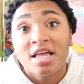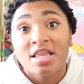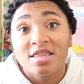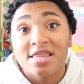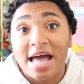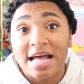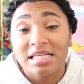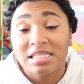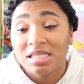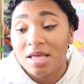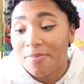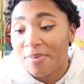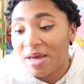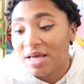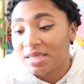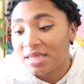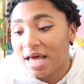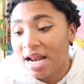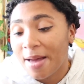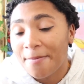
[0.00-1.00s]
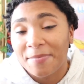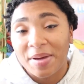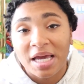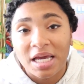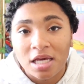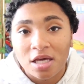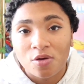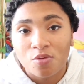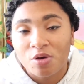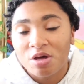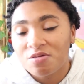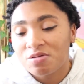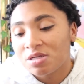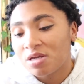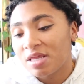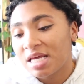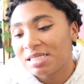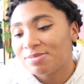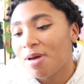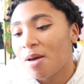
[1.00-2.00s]
That's the bank that I'm banking with.
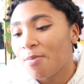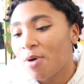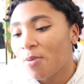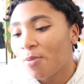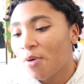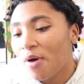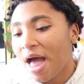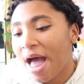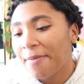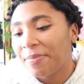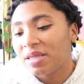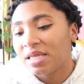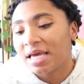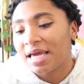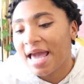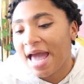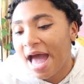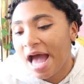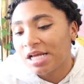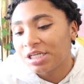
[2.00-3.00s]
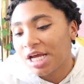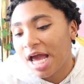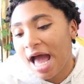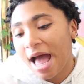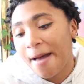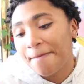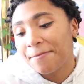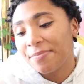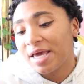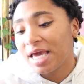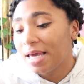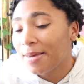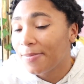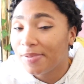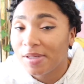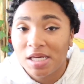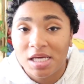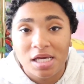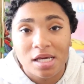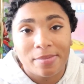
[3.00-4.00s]
So that's my mobile app. And then Cash App,
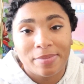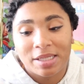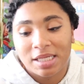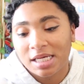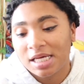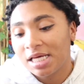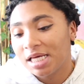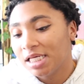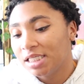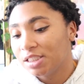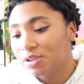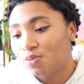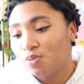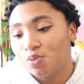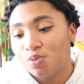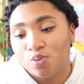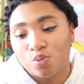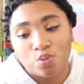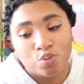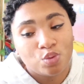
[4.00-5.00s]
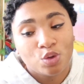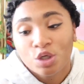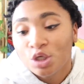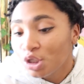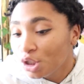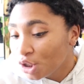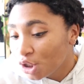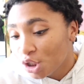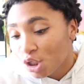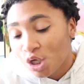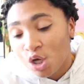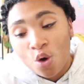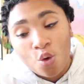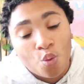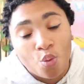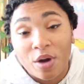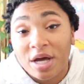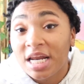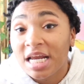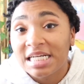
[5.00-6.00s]
baby, because
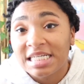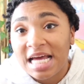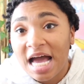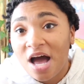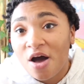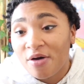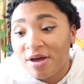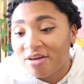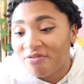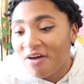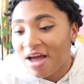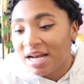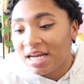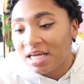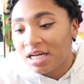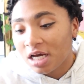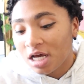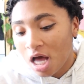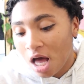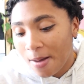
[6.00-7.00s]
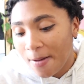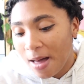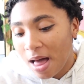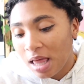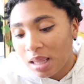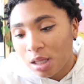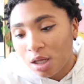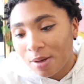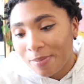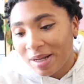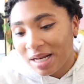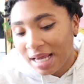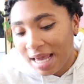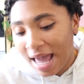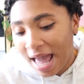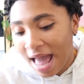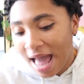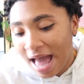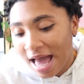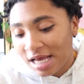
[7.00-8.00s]
when in doubt, if I need a little bit of
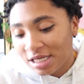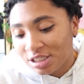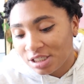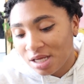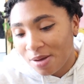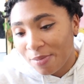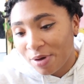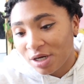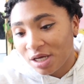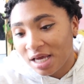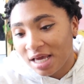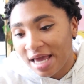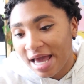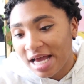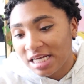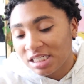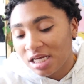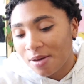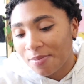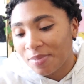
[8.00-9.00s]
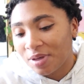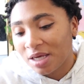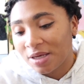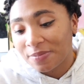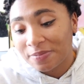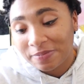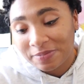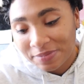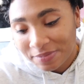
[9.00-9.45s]
cash, someone can Cash App me,